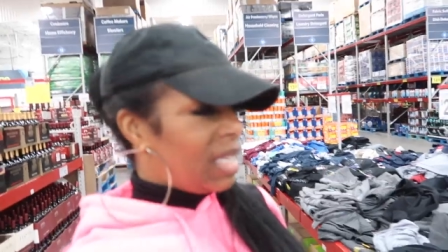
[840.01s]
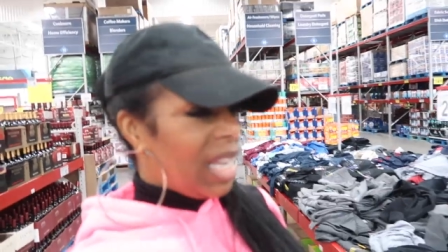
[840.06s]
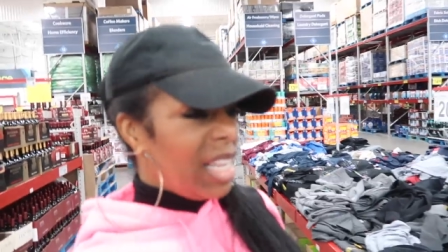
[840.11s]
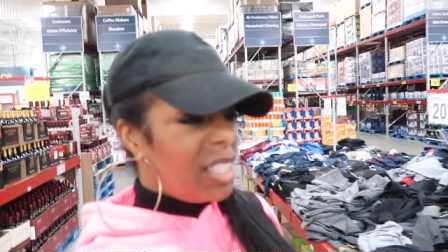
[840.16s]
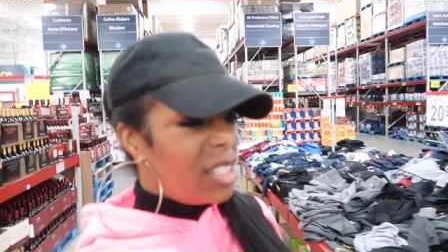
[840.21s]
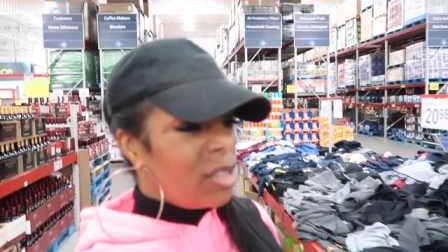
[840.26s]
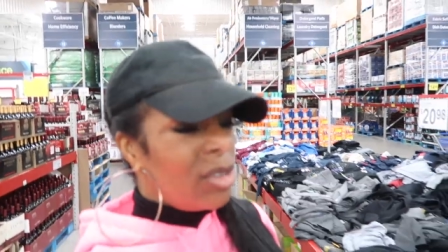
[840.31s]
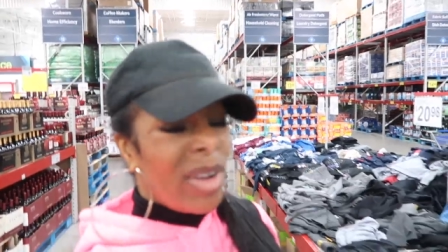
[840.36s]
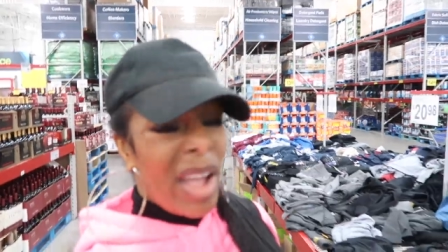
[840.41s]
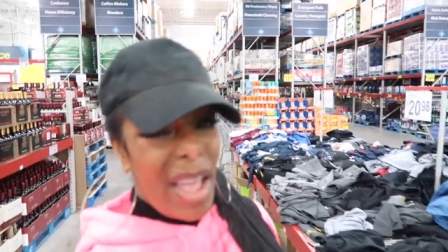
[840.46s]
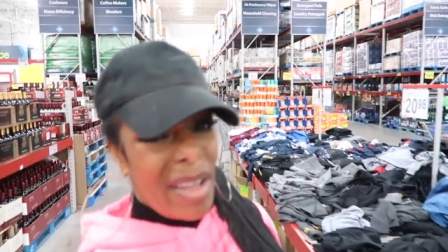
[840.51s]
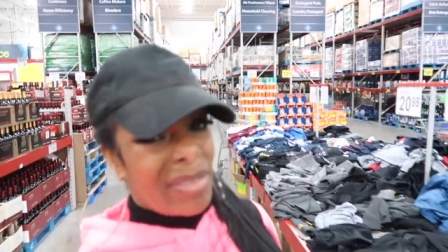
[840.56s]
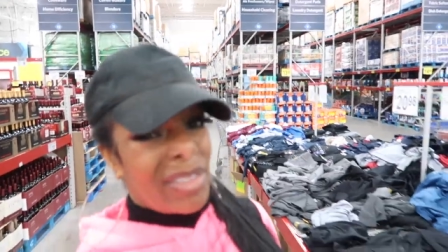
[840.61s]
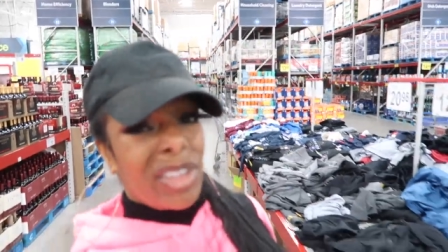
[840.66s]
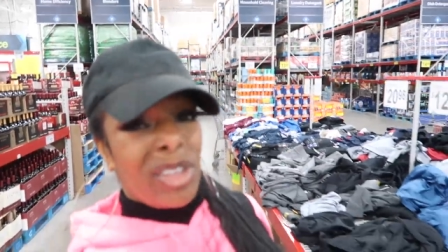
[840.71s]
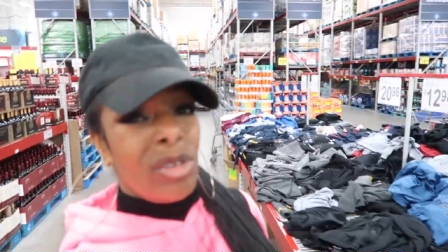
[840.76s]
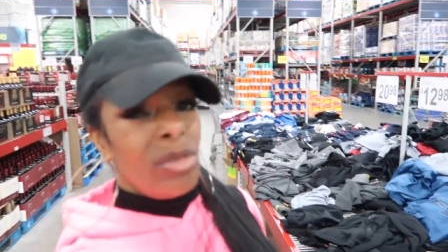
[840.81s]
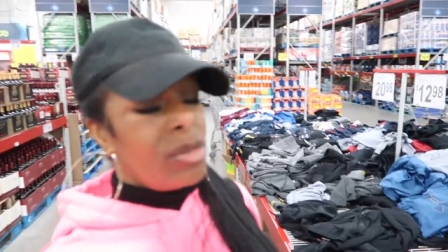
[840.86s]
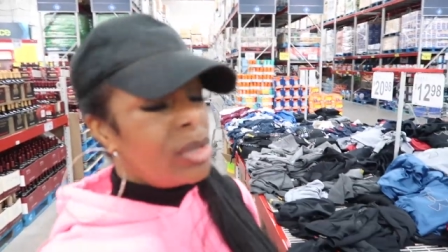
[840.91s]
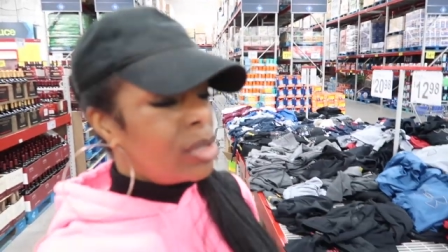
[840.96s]
They do have
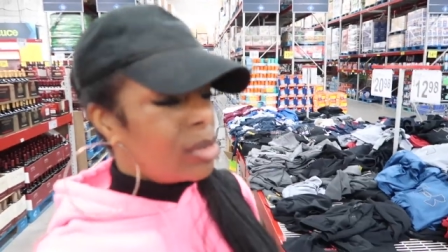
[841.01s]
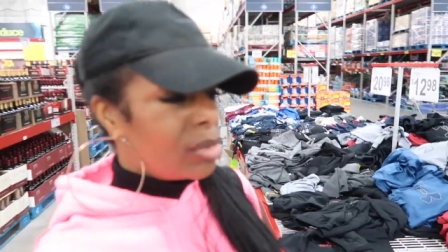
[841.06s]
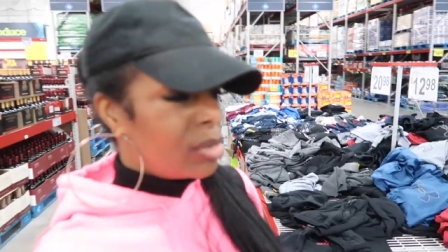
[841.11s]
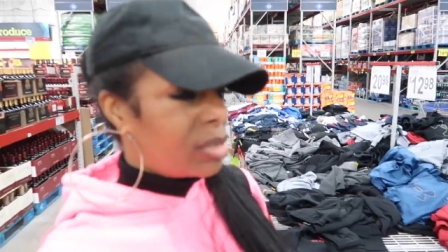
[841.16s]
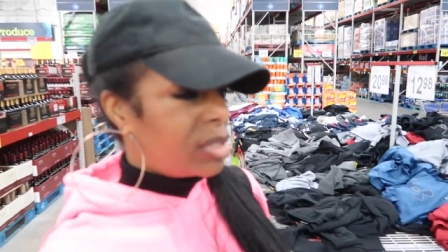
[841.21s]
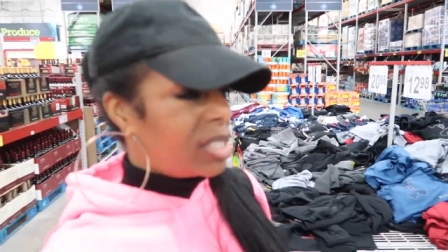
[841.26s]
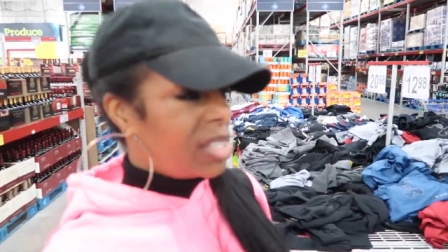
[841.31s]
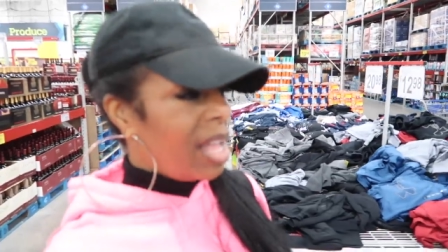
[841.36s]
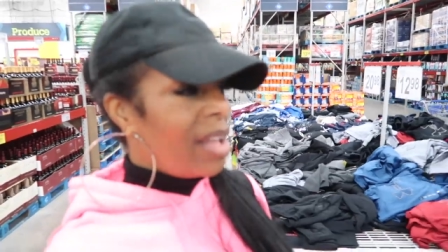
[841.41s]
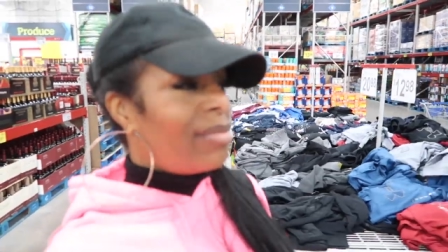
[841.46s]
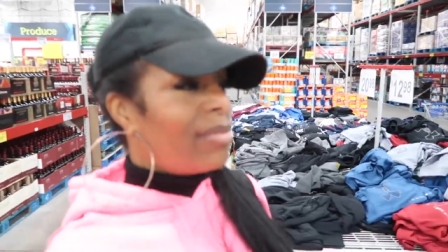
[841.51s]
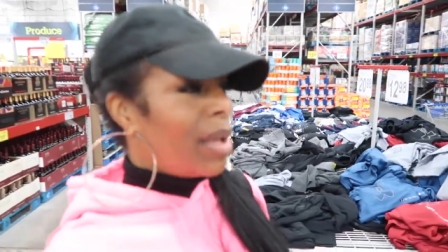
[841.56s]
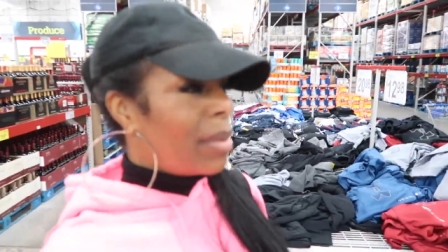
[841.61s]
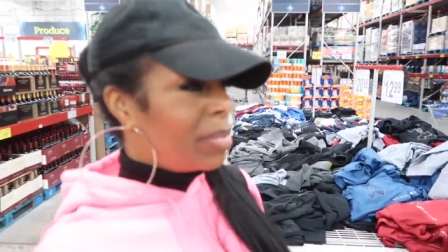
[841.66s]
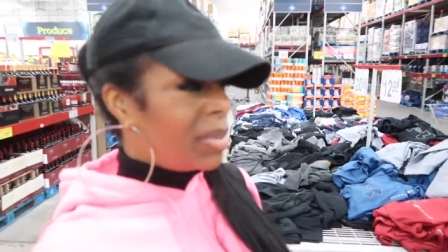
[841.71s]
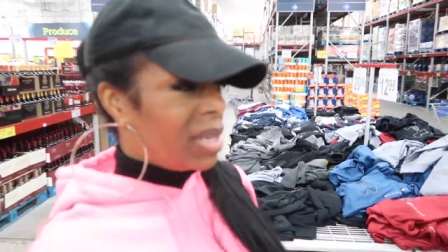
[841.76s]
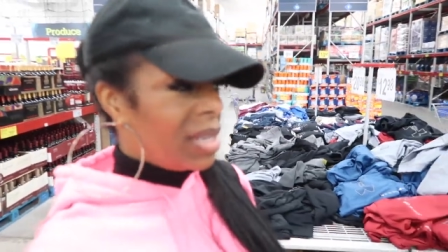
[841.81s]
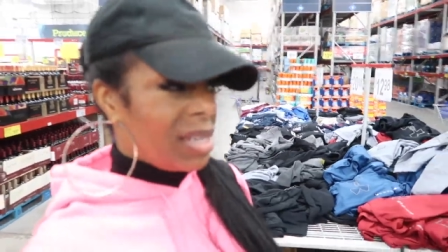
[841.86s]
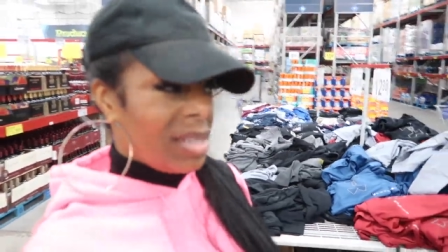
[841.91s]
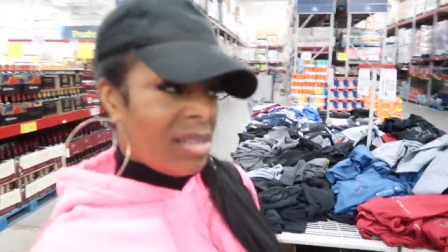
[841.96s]
cute little stuff
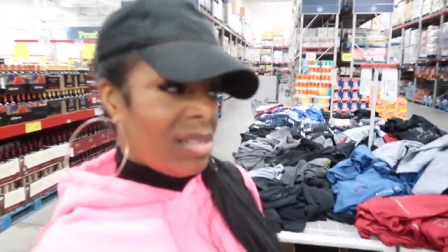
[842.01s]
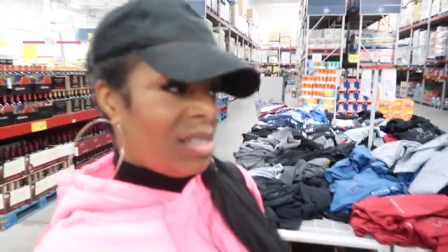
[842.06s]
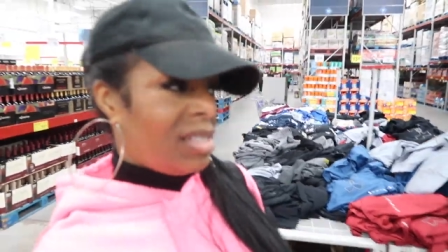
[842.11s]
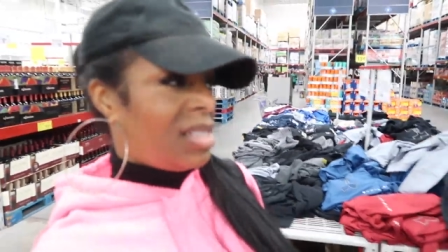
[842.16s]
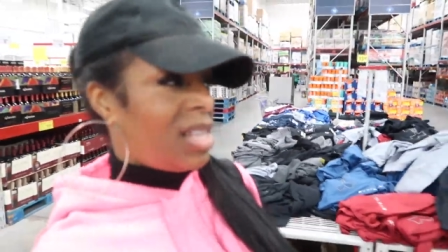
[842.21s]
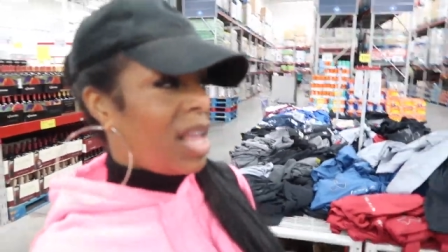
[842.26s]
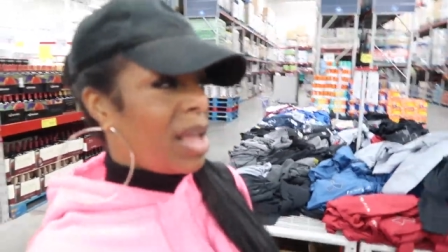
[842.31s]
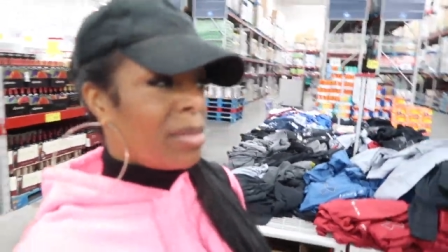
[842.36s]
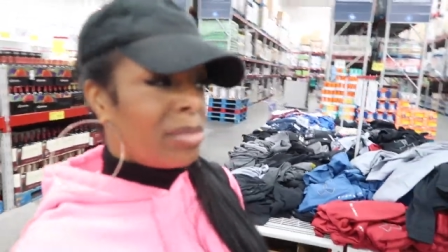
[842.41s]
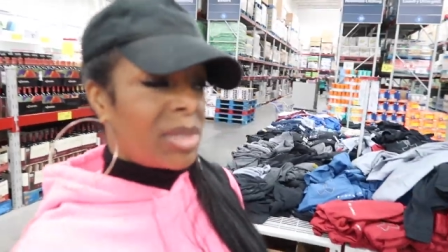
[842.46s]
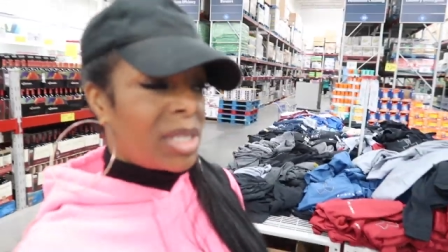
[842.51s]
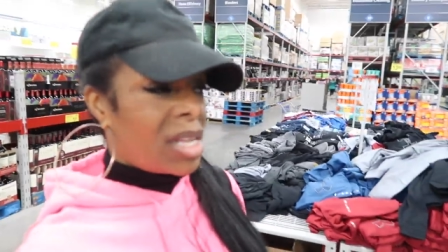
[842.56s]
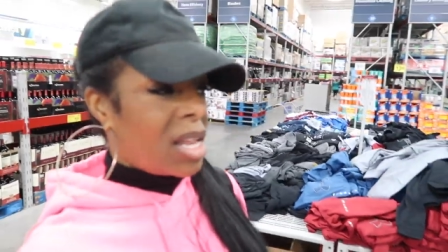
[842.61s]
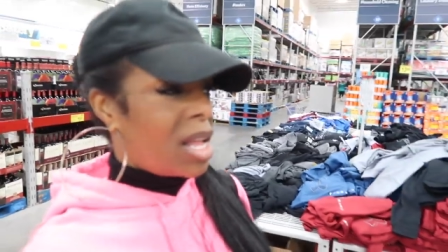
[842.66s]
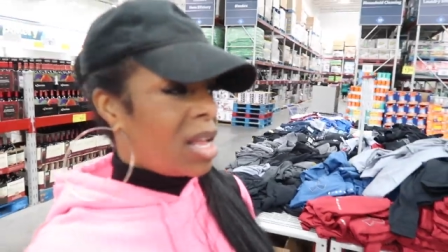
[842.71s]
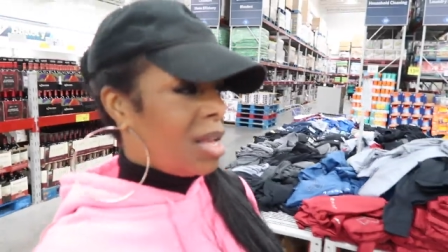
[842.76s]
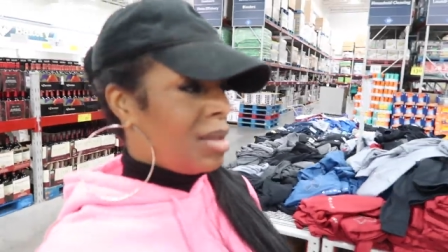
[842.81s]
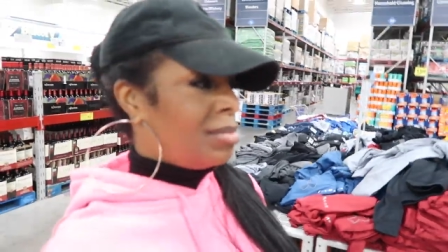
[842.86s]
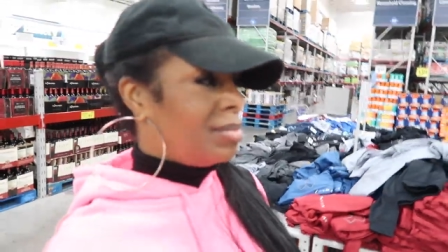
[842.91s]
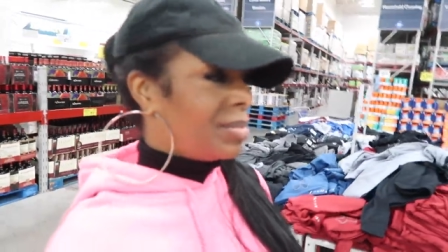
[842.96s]
up in Sam's
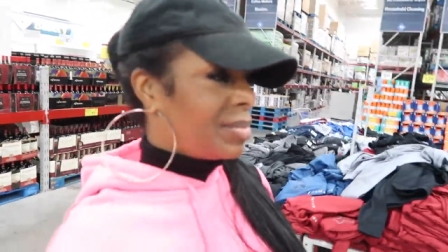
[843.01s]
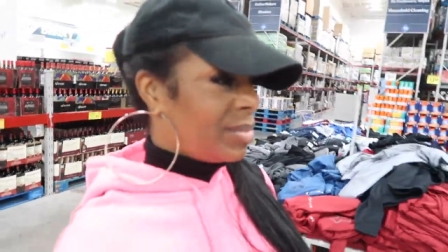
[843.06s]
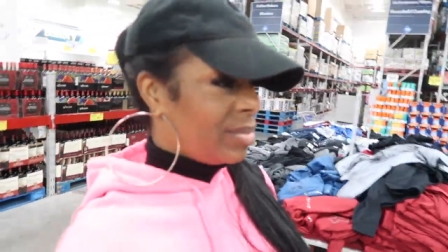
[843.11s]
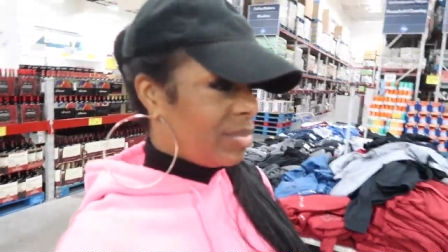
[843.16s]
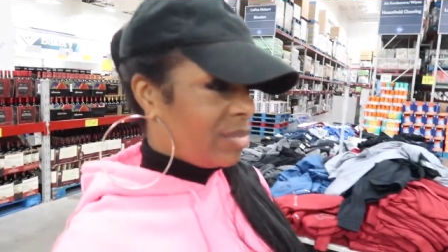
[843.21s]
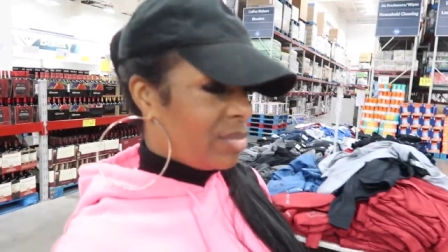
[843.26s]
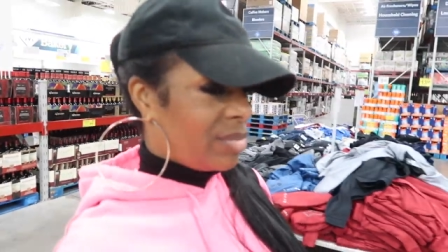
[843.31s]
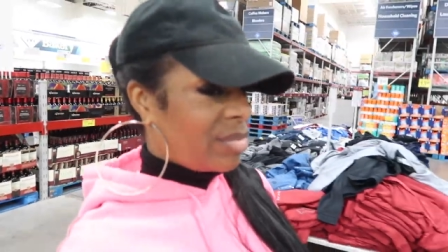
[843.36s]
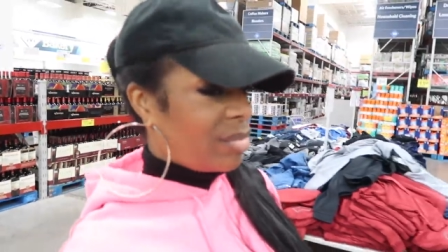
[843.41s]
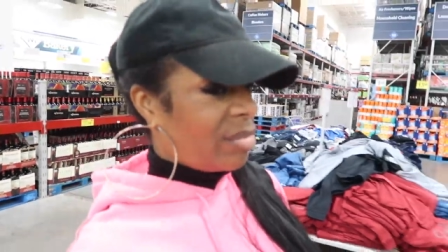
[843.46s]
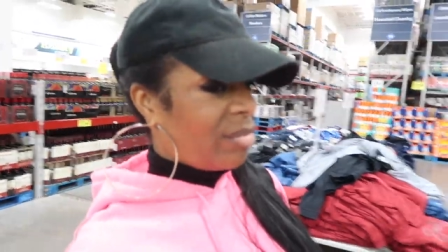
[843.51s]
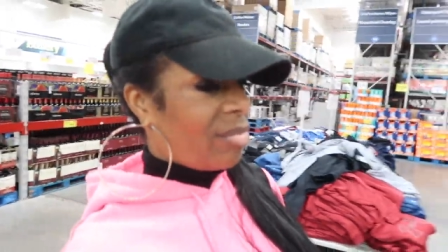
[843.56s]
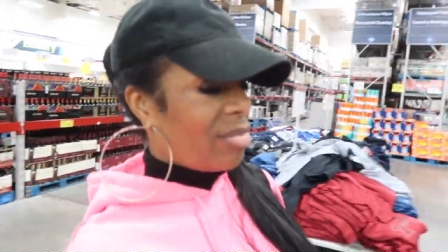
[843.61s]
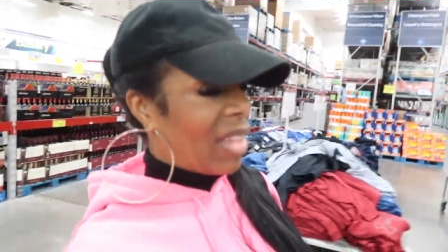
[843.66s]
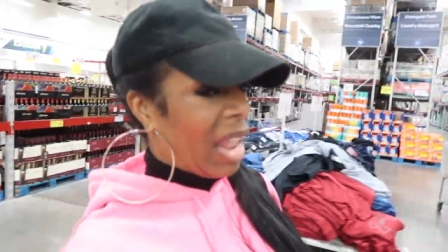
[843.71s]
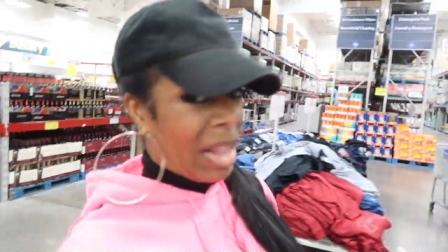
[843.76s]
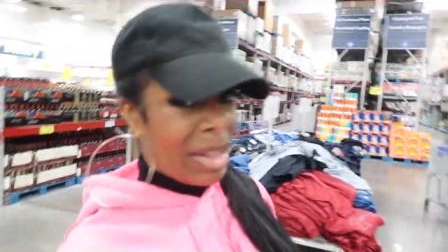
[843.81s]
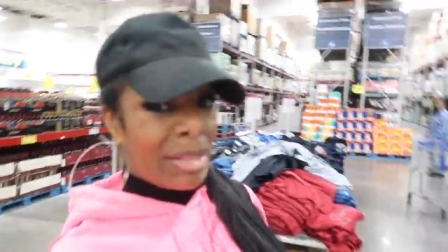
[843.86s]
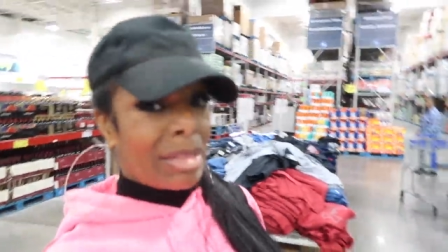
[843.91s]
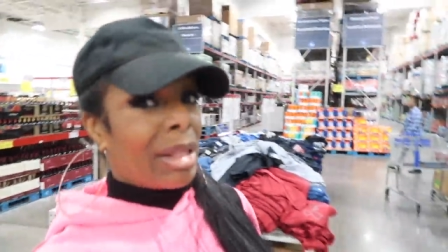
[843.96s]
Club.
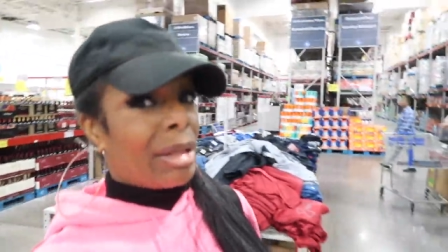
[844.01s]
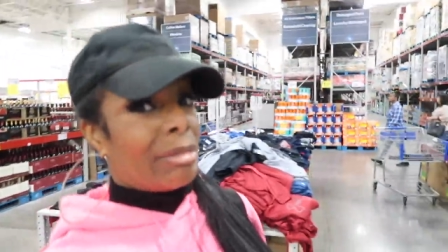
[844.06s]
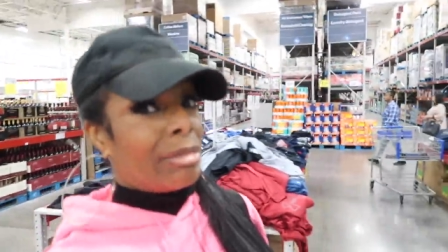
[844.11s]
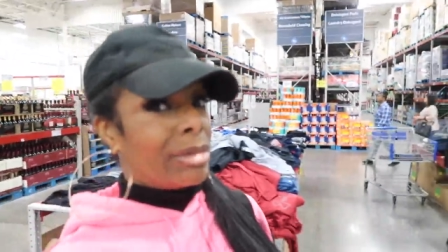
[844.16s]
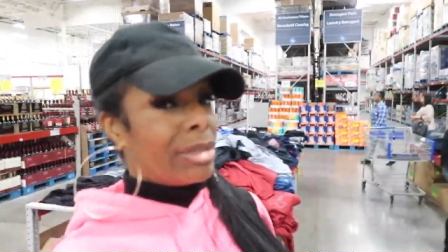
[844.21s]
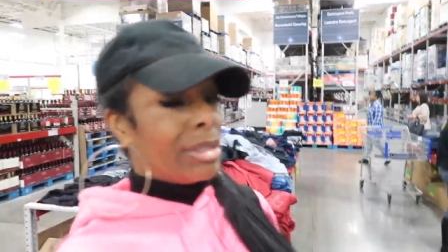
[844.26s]
They